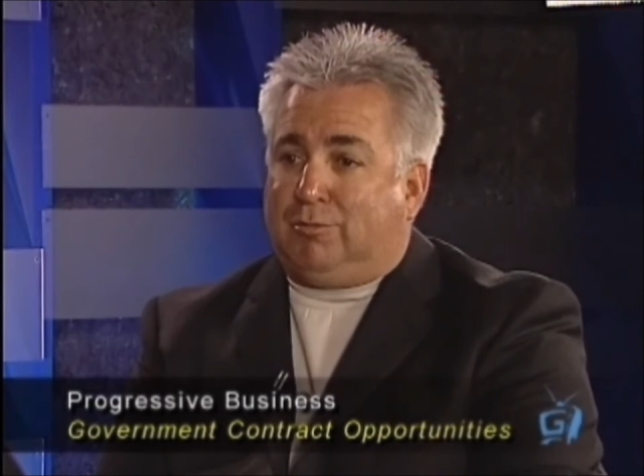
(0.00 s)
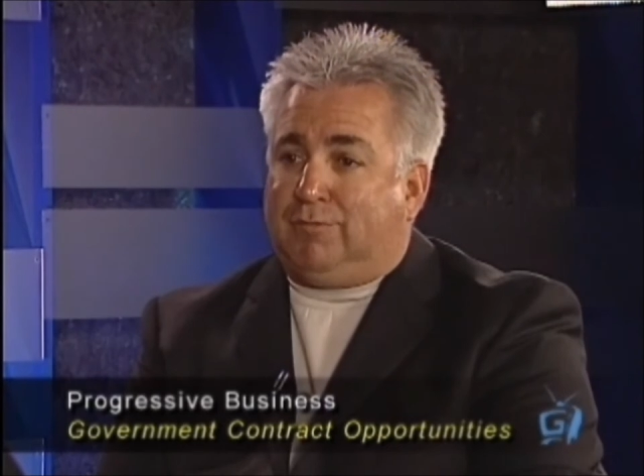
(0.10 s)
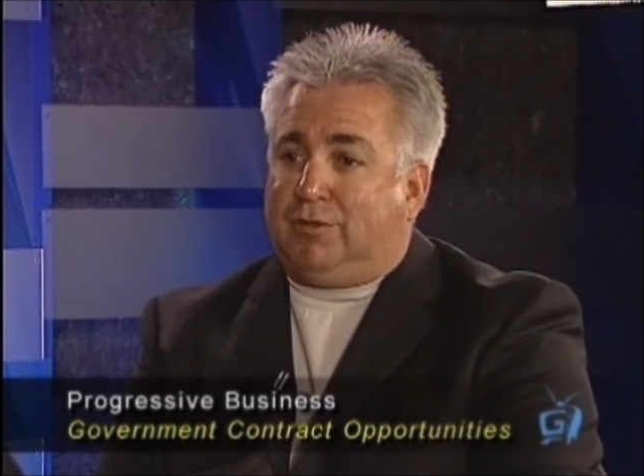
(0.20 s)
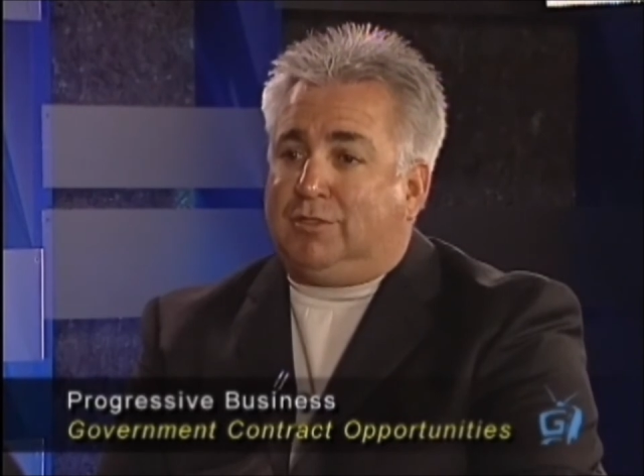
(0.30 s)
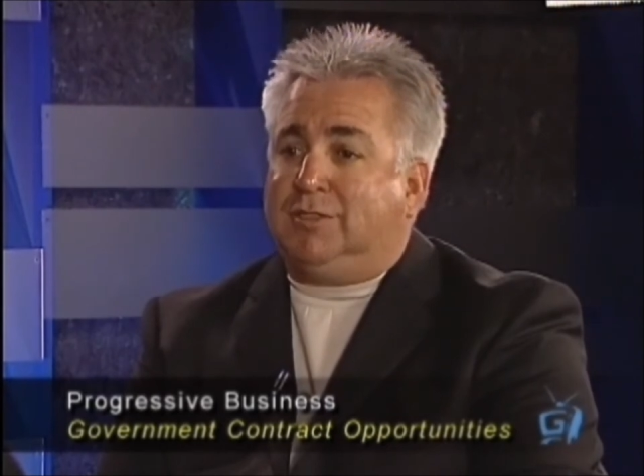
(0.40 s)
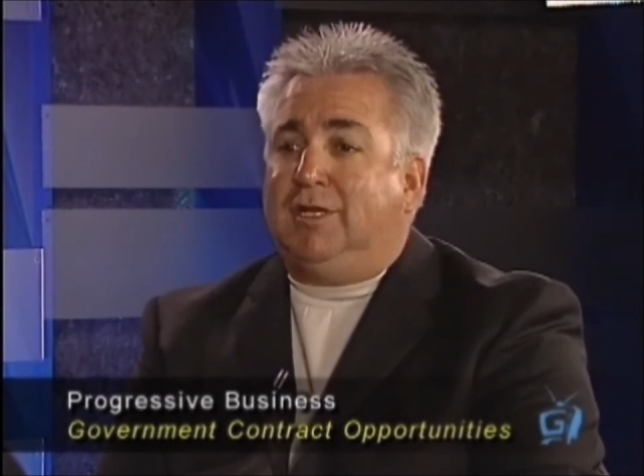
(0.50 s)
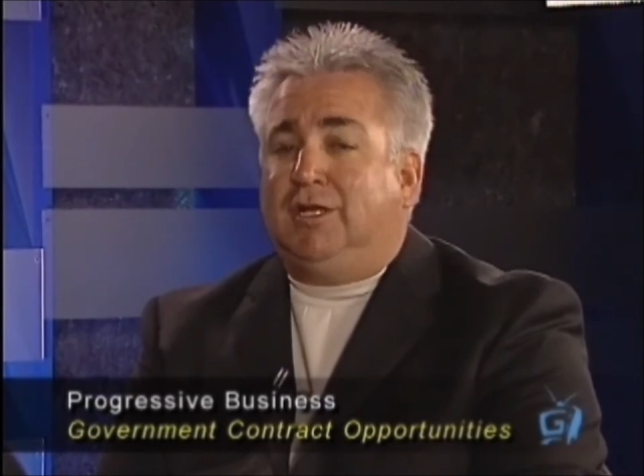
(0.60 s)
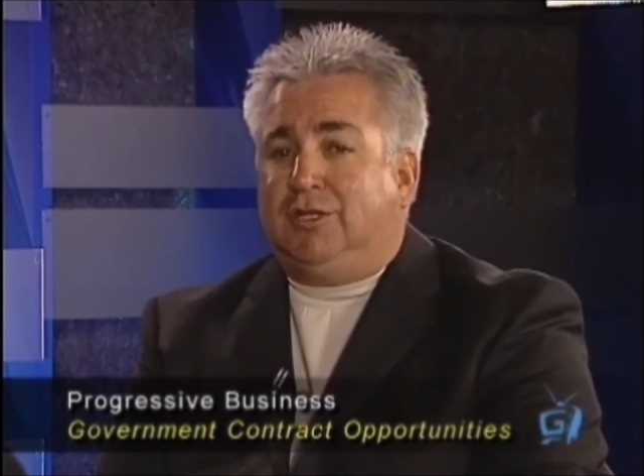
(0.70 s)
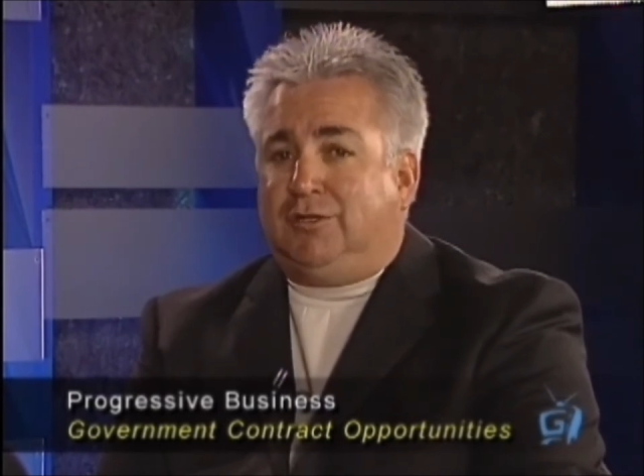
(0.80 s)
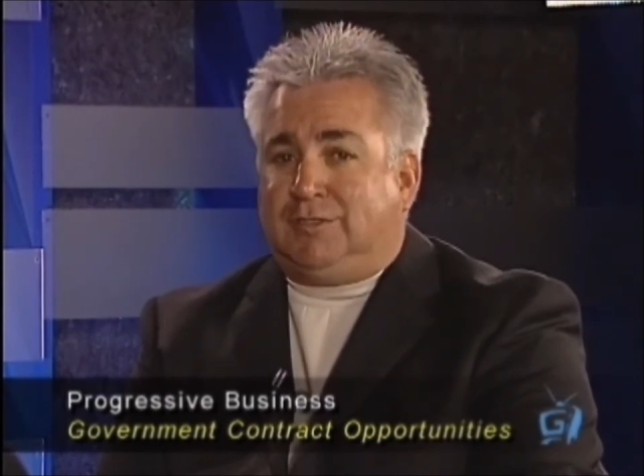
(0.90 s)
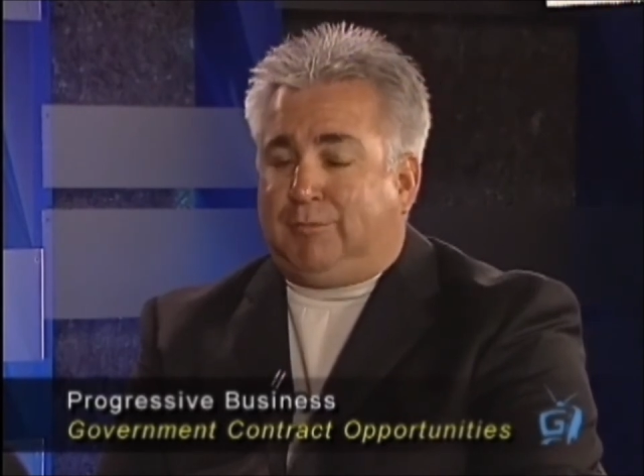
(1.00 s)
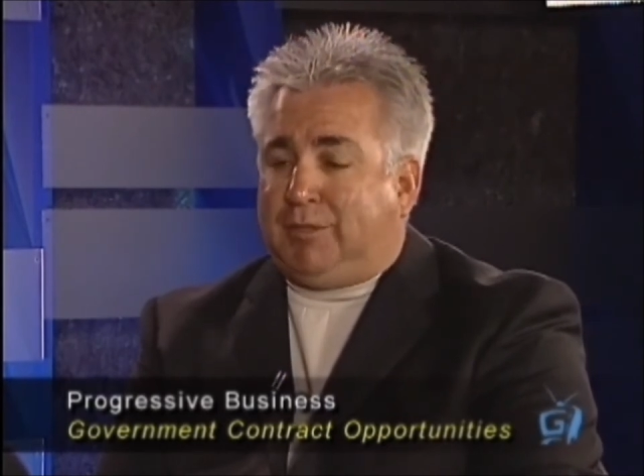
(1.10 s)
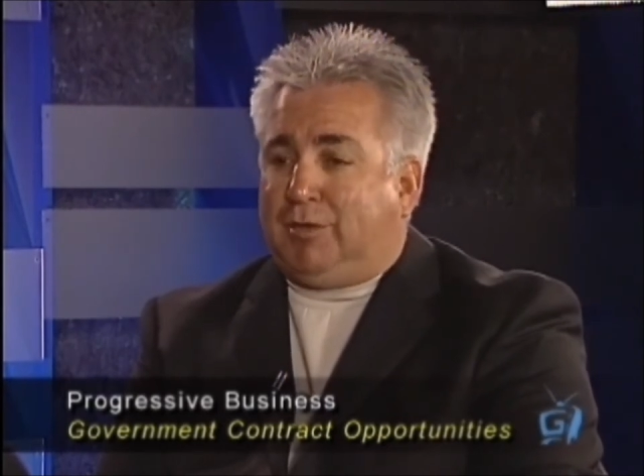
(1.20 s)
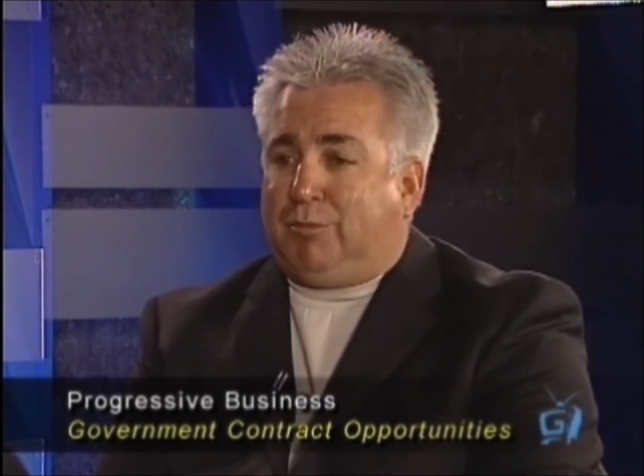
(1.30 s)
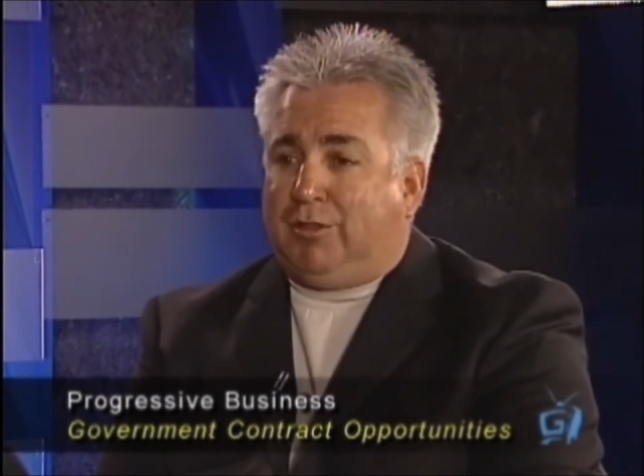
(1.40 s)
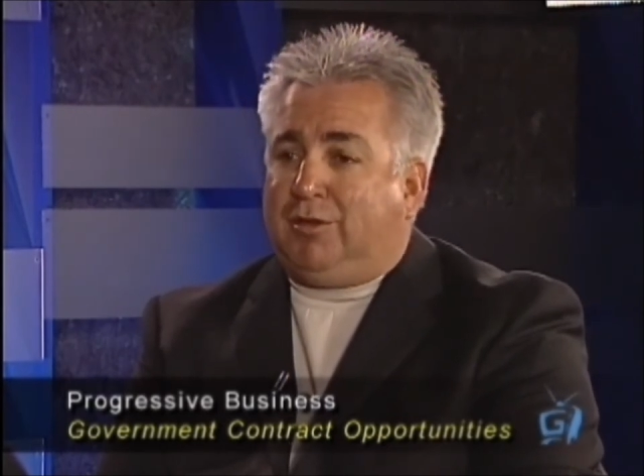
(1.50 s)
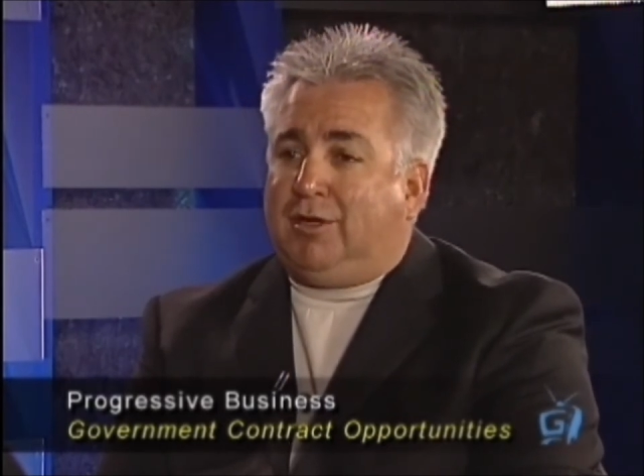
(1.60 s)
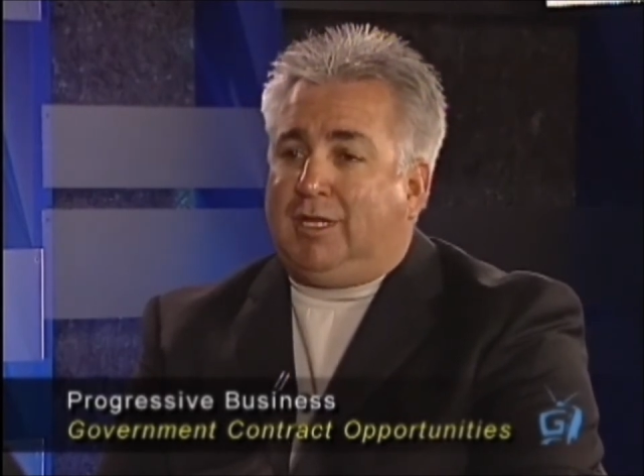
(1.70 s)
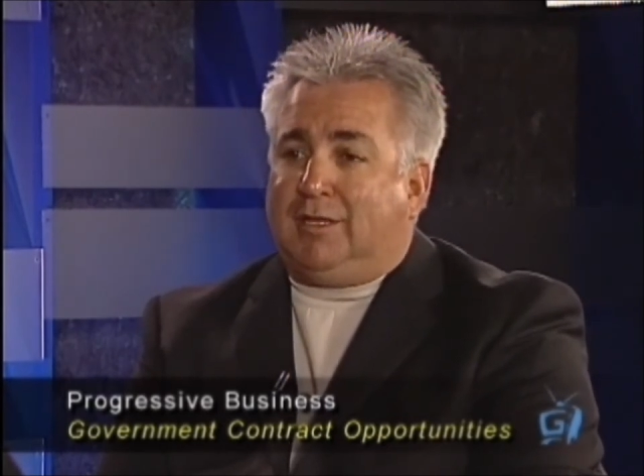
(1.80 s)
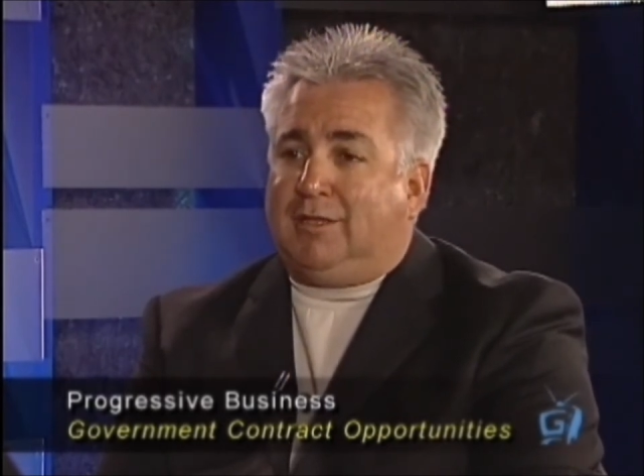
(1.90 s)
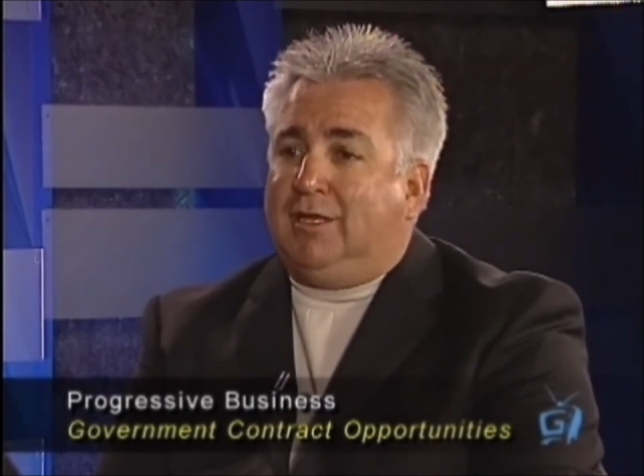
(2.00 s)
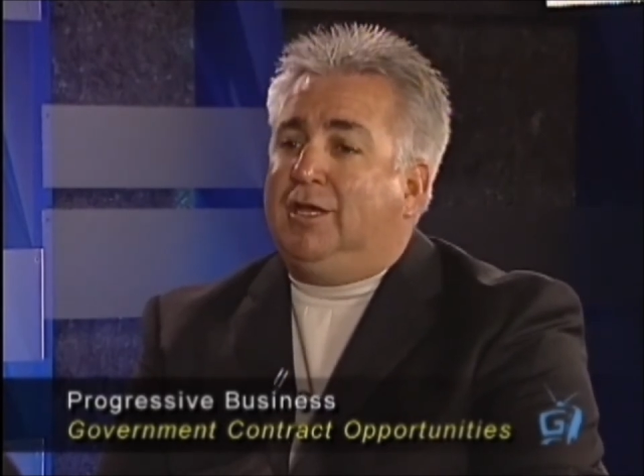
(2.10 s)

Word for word: 1st to September 30th.